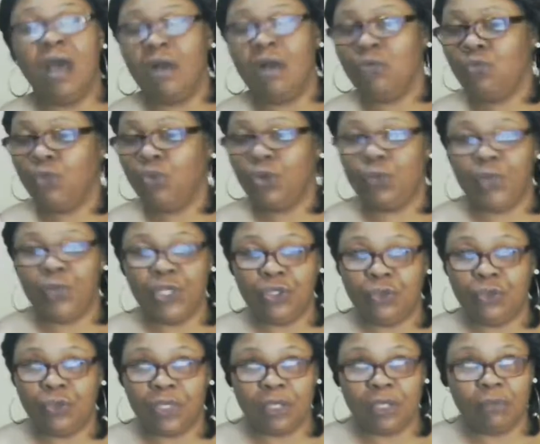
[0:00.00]
What do we
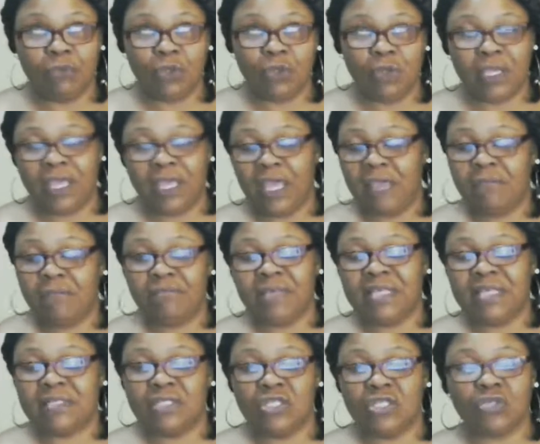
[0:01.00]
do to communicate
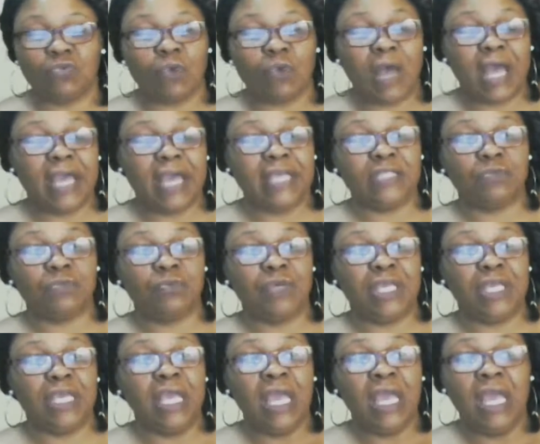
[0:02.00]
business-wise?
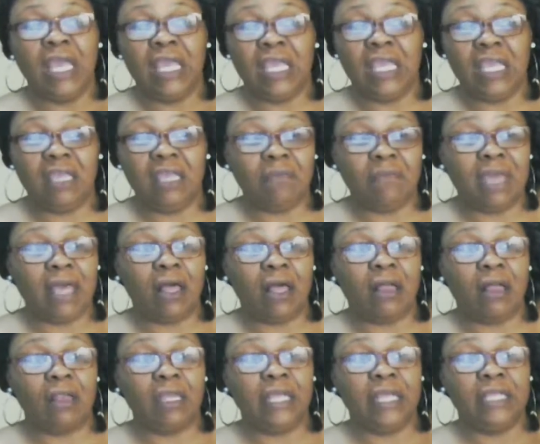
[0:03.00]
We
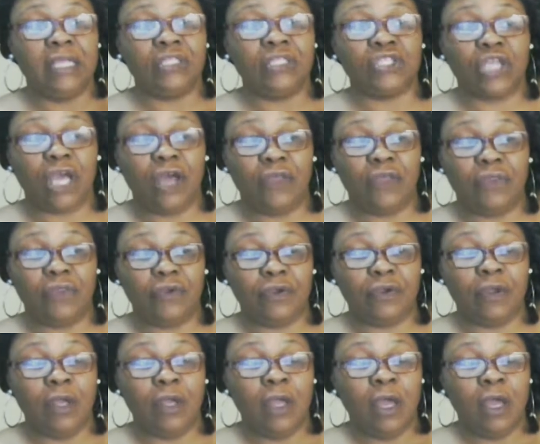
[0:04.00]
email each
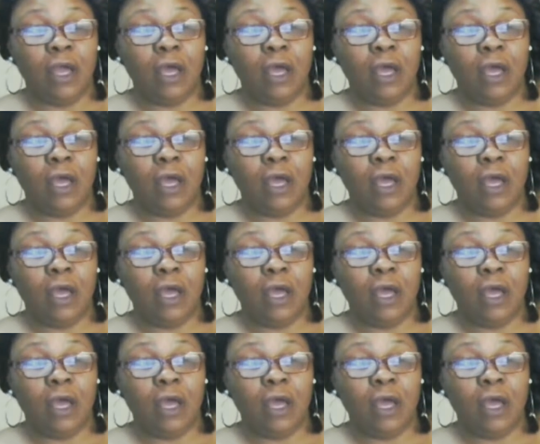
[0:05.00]
other.